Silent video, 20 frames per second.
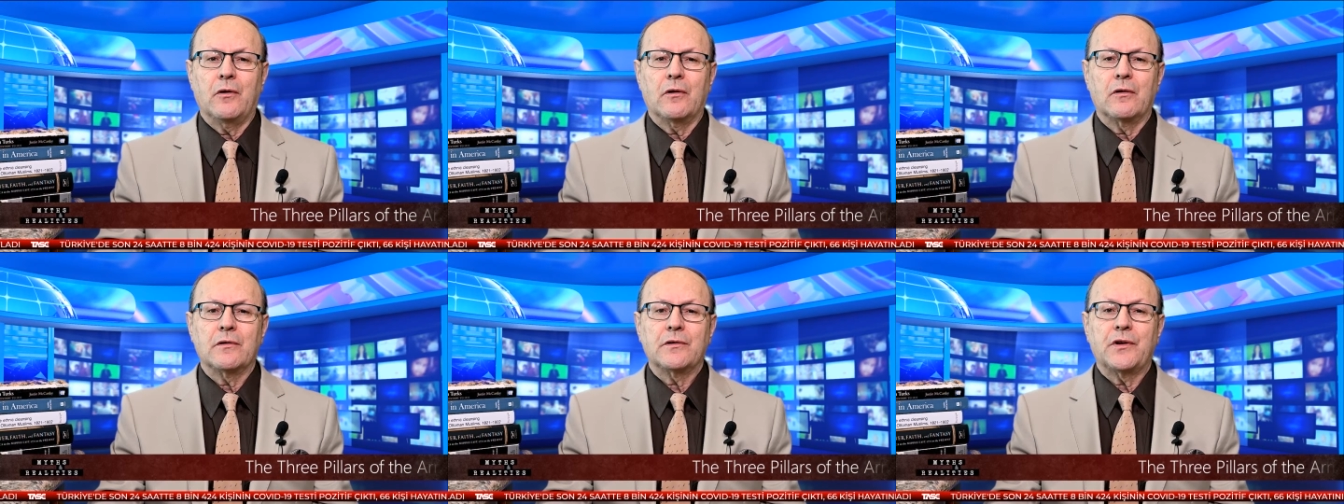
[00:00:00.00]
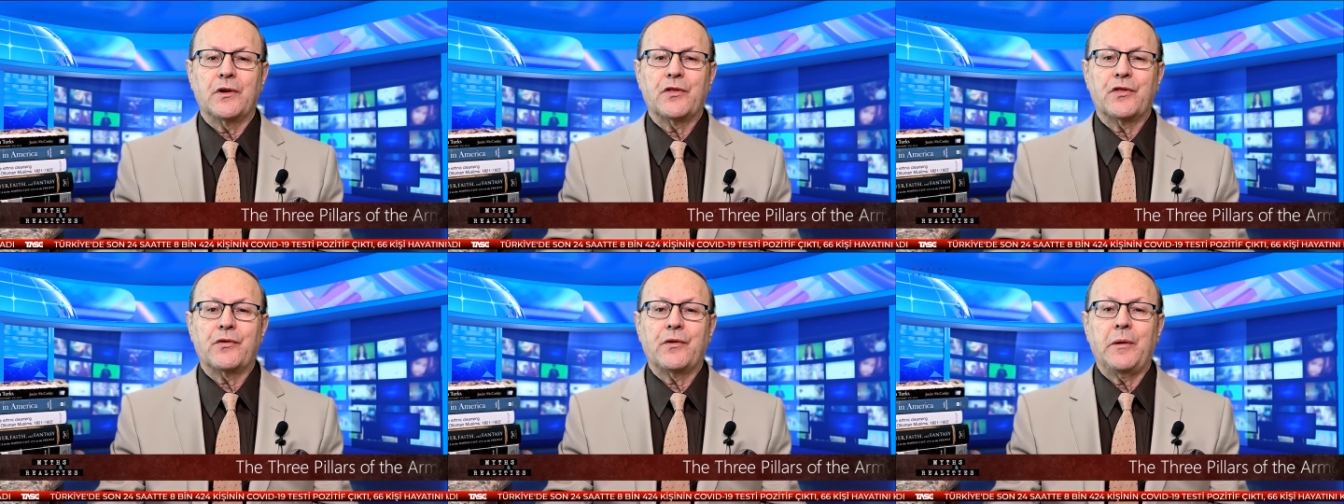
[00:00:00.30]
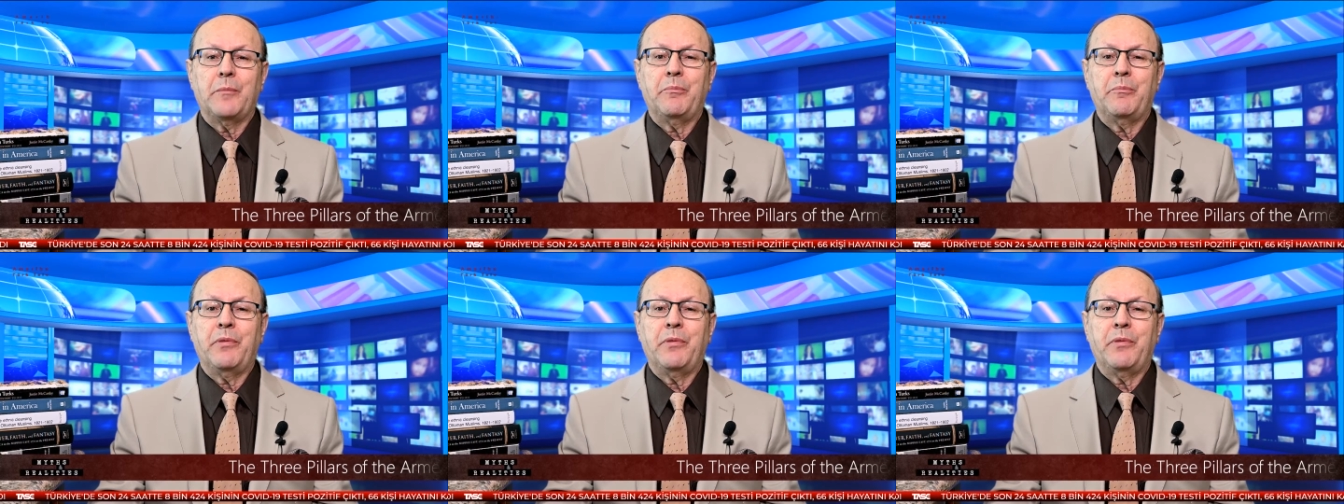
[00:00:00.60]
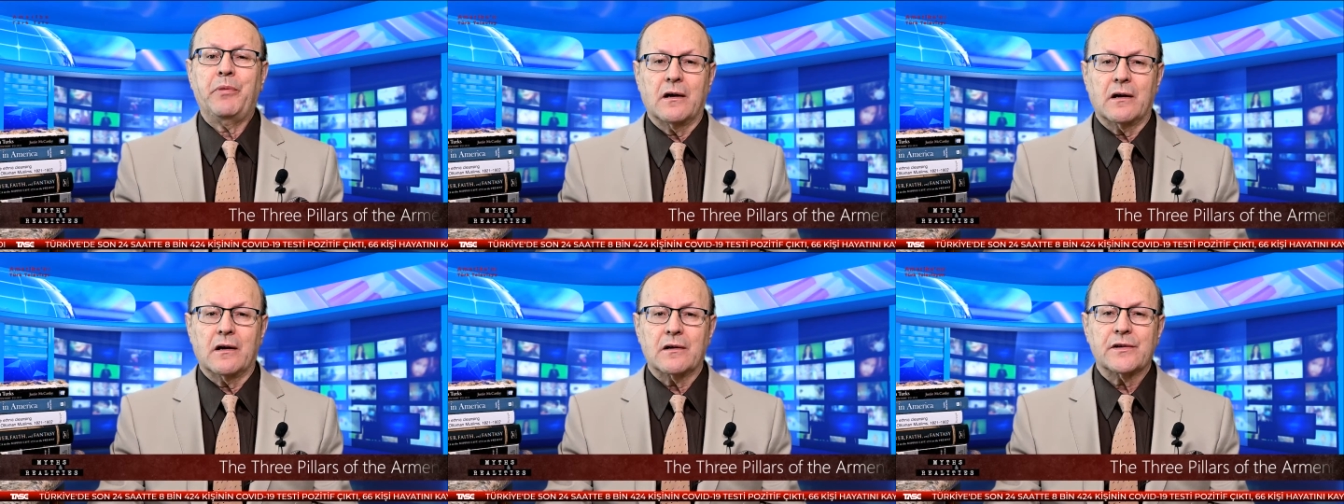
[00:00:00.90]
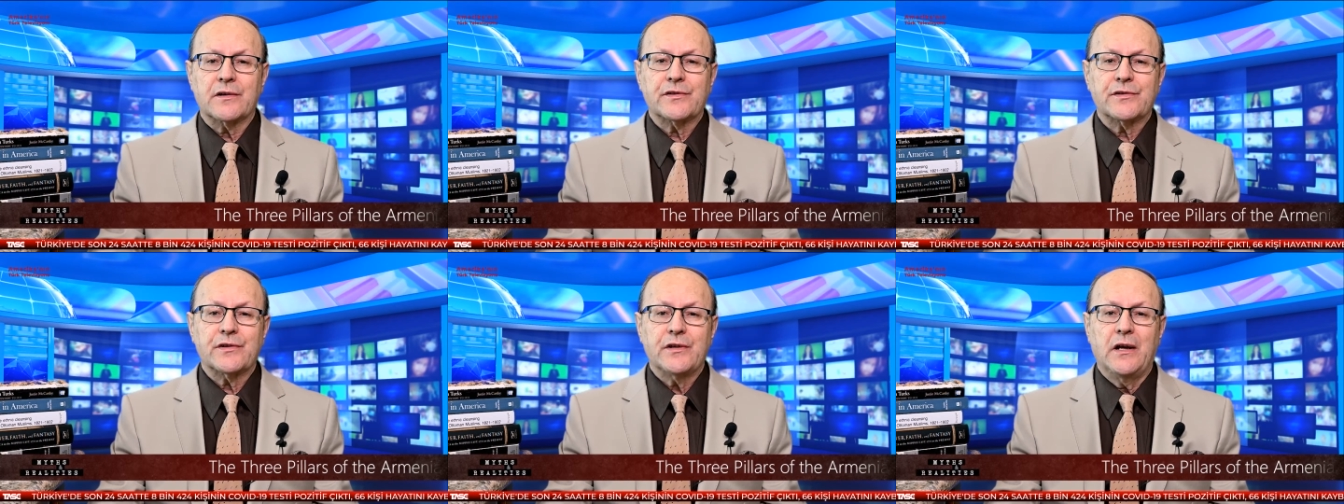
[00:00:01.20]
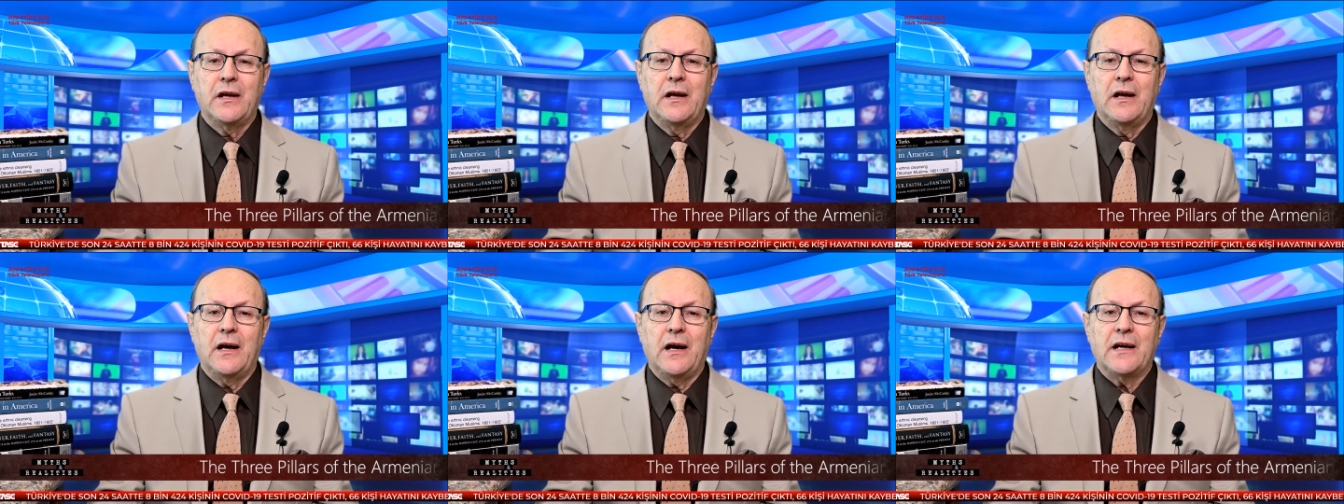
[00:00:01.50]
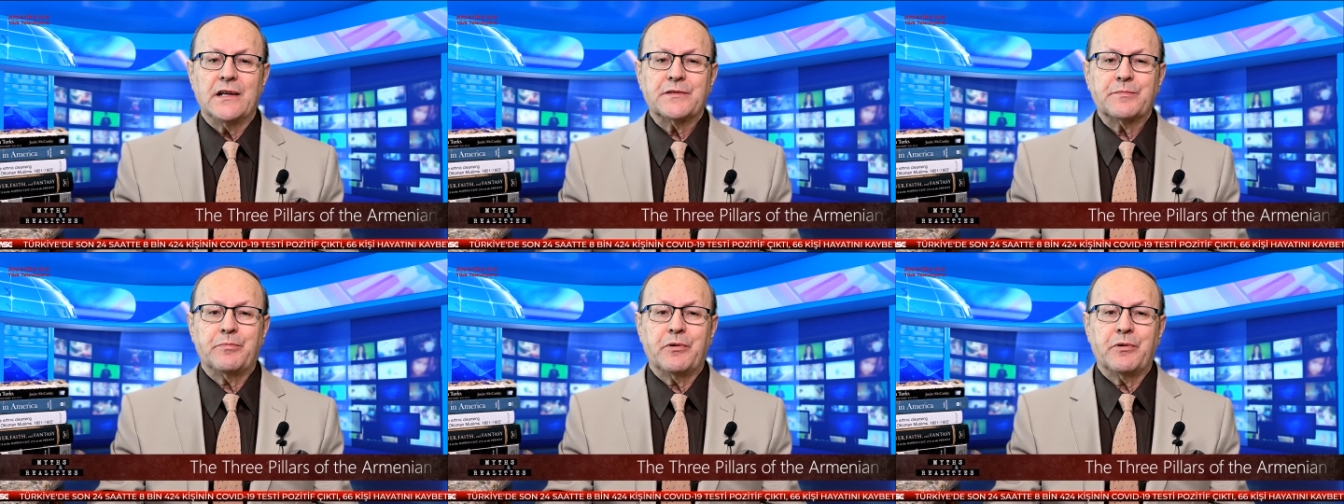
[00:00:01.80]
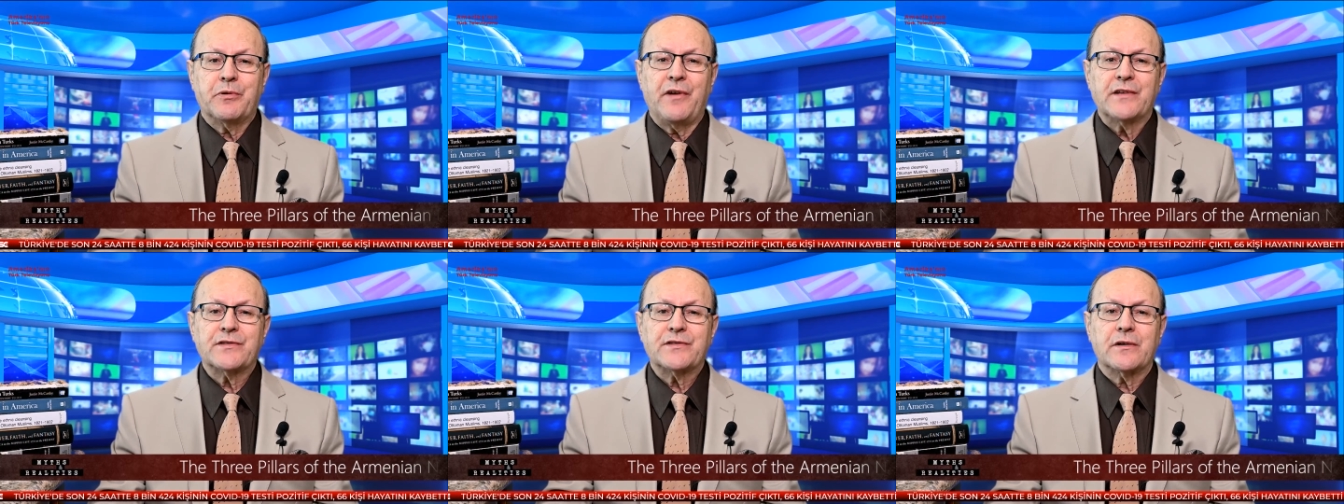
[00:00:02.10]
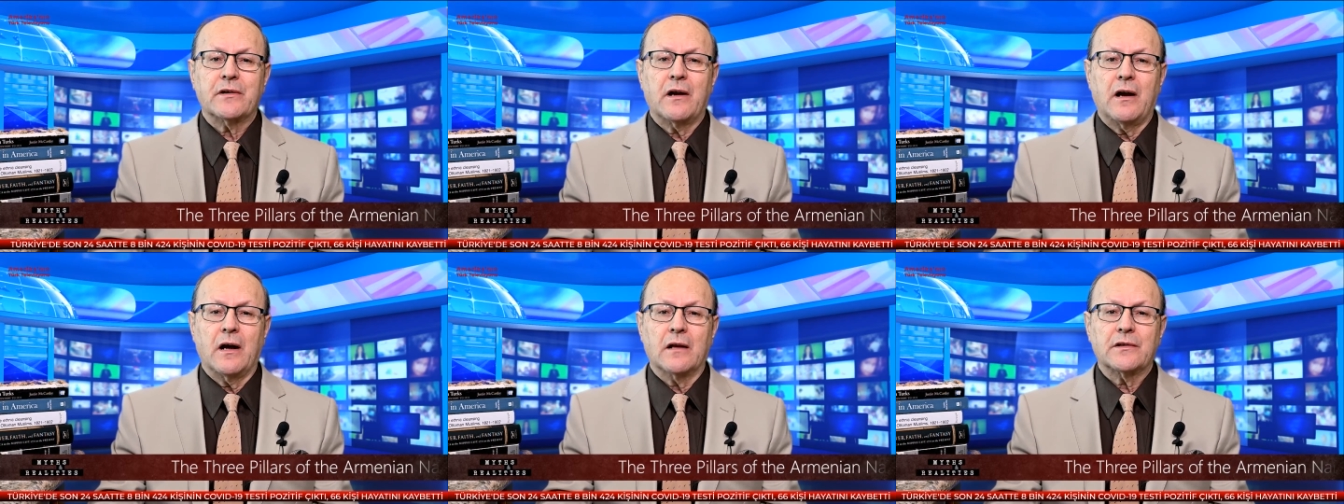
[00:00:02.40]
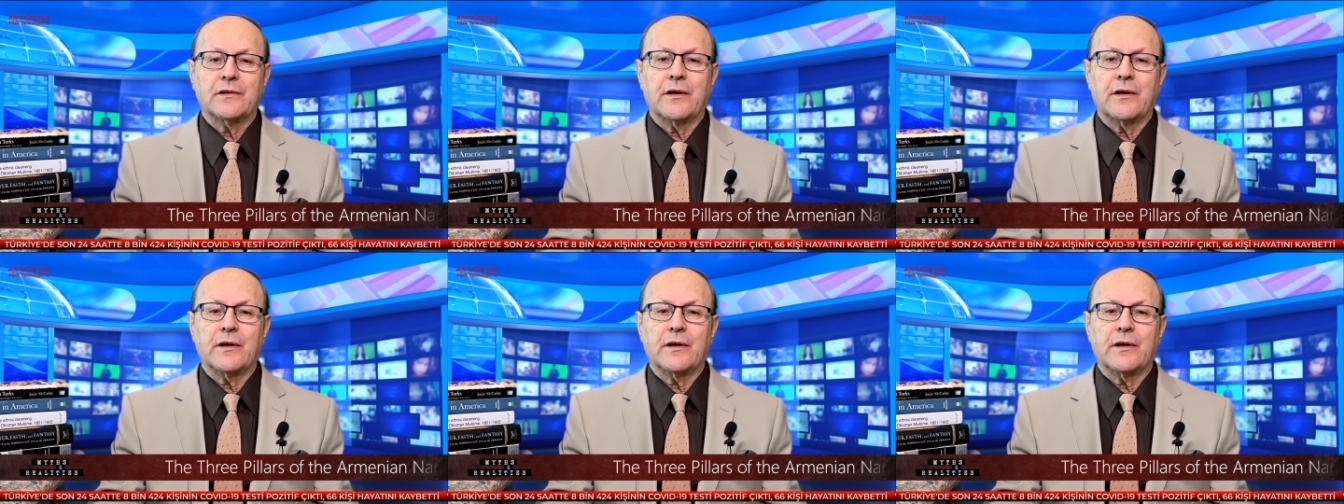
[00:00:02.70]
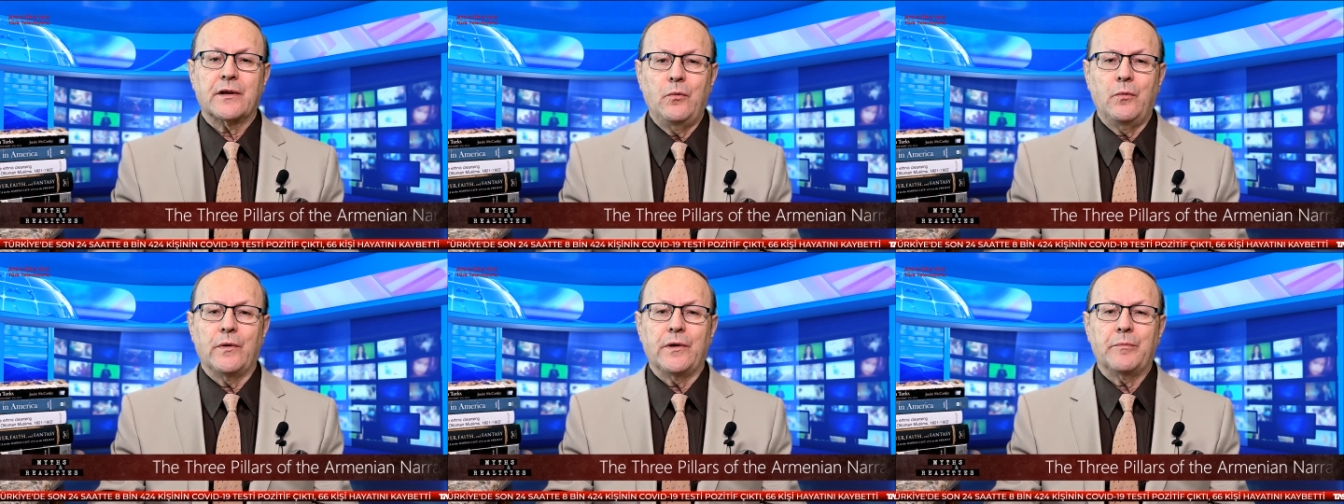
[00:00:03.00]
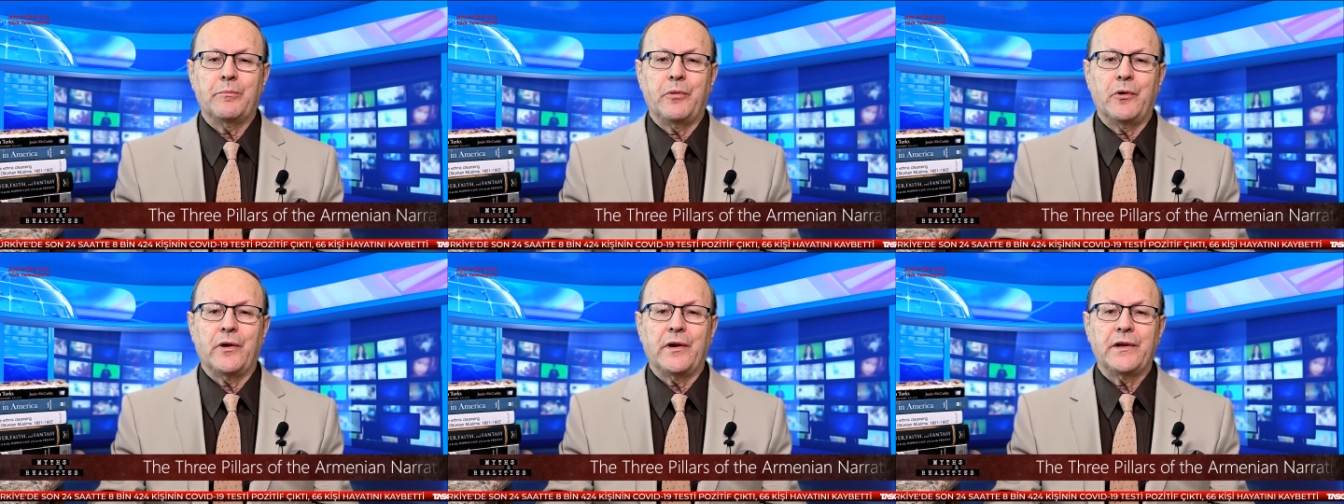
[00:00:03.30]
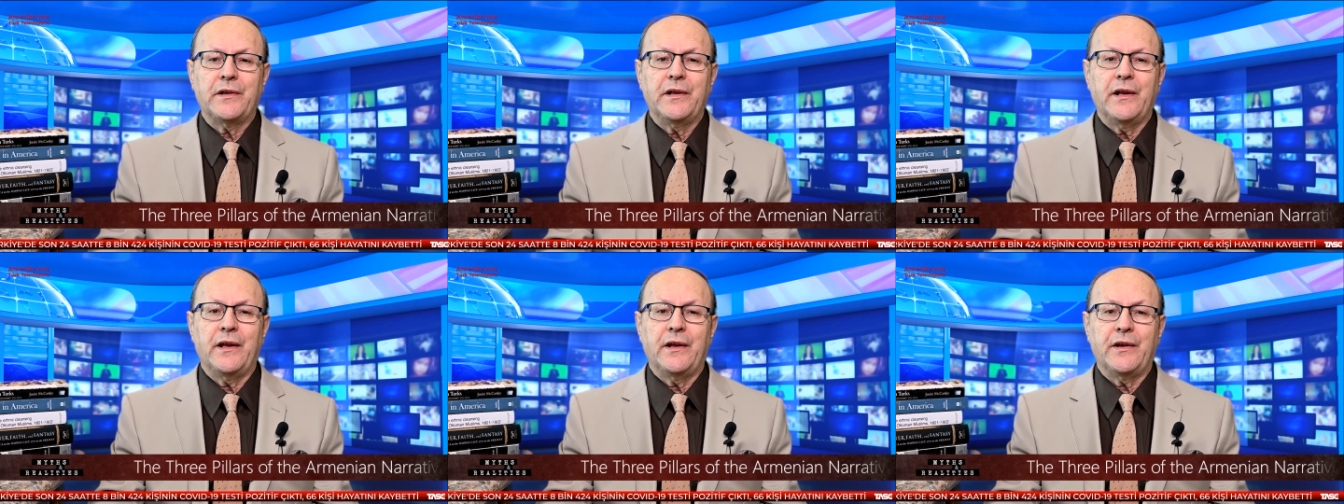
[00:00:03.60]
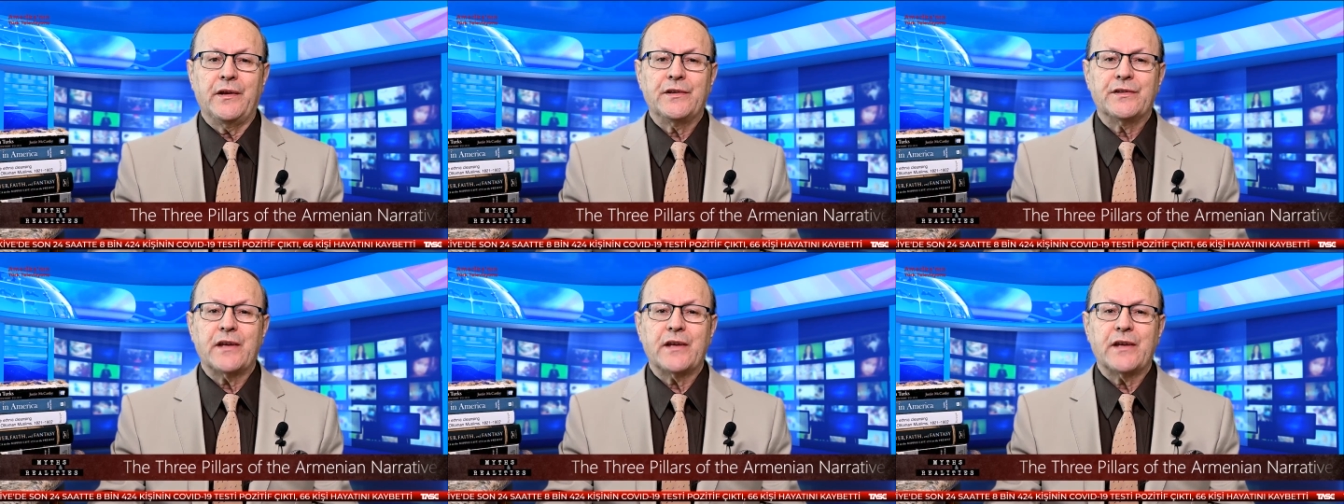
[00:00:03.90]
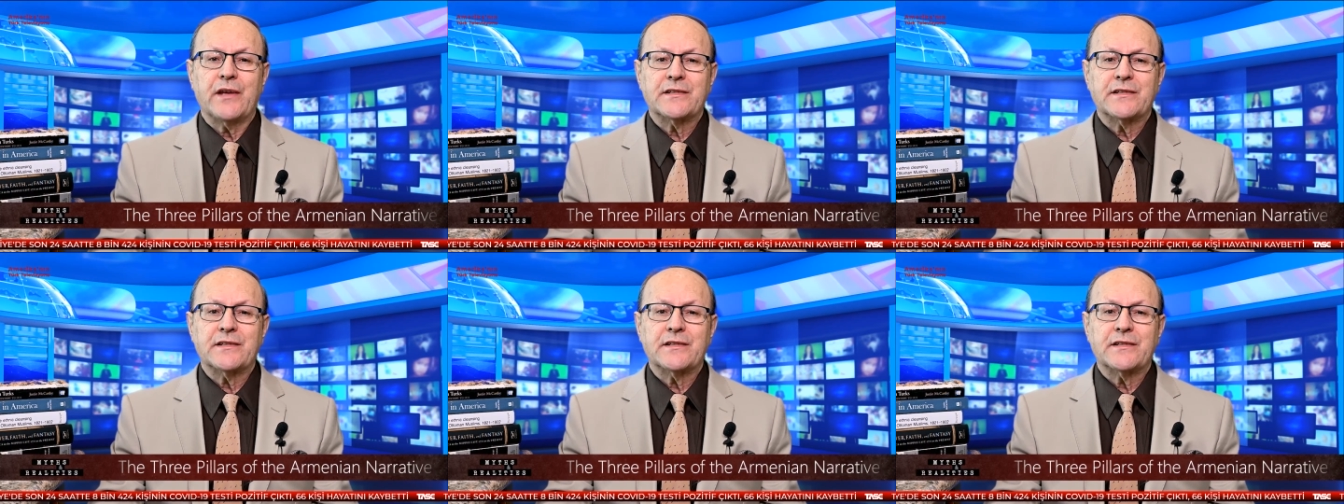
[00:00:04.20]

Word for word: or the three pillars, as Professor Guenter Lewy put it in his